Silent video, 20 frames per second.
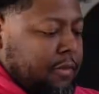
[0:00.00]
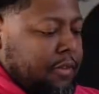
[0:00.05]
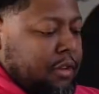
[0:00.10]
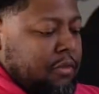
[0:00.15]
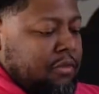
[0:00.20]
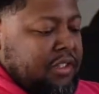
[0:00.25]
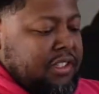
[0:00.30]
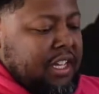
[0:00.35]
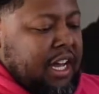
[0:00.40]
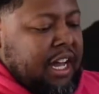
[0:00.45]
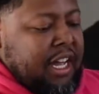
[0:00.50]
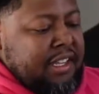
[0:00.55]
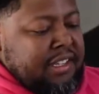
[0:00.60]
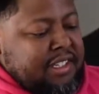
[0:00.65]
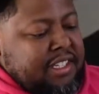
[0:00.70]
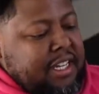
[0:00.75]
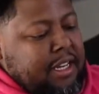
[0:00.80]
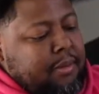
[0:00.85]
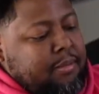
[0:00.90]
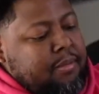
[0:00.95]
if you
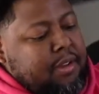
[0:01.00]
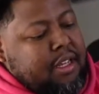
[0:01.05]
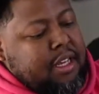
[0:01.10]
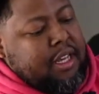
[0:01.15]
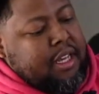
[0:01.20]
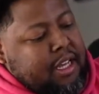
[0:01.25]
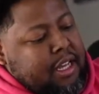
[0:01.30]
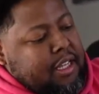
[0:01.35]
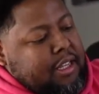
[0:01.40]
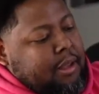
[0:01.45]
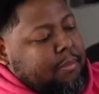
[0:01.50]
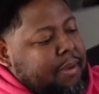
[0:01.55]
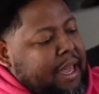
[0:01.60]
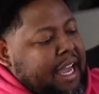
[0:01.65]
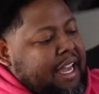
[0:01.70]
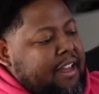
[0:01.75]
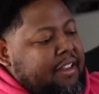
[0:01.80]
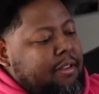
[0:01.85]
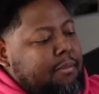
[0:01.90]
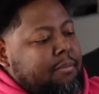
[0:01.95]
unzip the
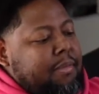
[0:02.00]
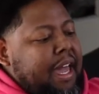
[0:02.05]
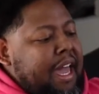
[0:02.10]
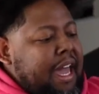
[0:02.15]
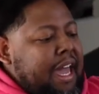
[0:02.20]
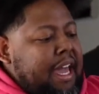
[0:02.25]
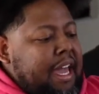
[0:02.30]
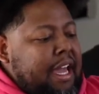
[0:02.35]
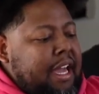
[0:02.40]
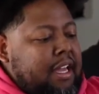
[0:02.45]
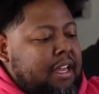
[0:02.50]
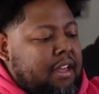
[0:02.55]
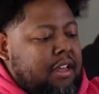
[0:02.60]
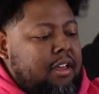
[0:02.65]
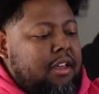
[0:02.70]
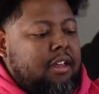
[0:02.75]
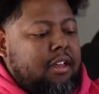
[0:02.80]
back of the bag,